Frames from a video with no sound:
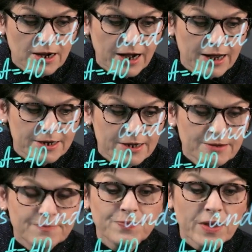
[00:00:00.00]

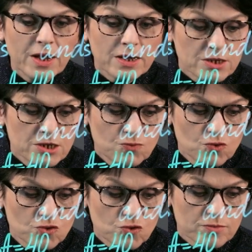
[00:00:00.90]
potassium,
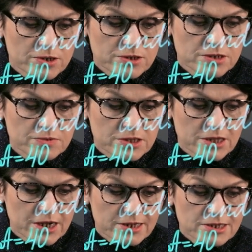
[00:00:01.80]
and it's number
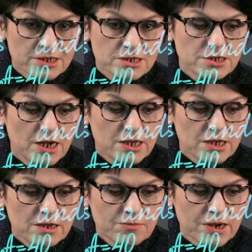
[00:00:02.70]
19,
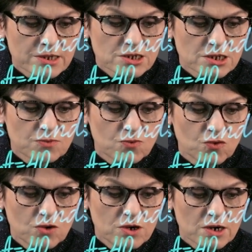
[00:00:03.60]
and it has a
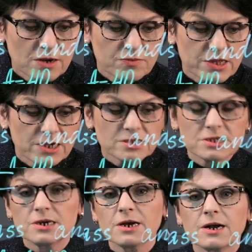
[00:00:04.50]
mass of
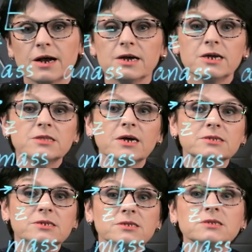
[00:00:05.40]
40.
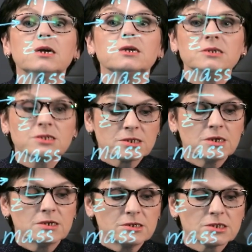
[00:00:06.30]
This is one of the
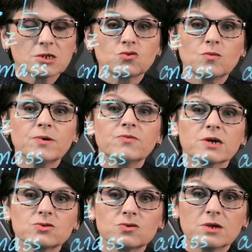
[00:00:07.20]
isotopes that
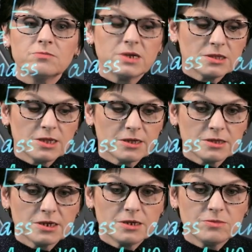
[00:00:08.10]
this chemical
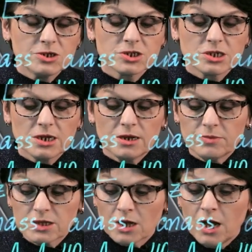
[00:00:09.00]
element
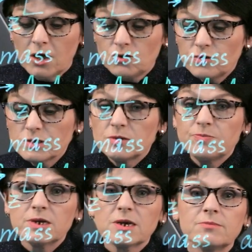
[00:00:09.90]
has. What
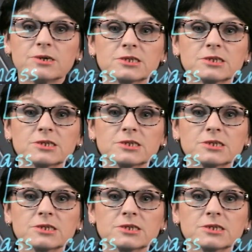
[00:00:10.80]
remains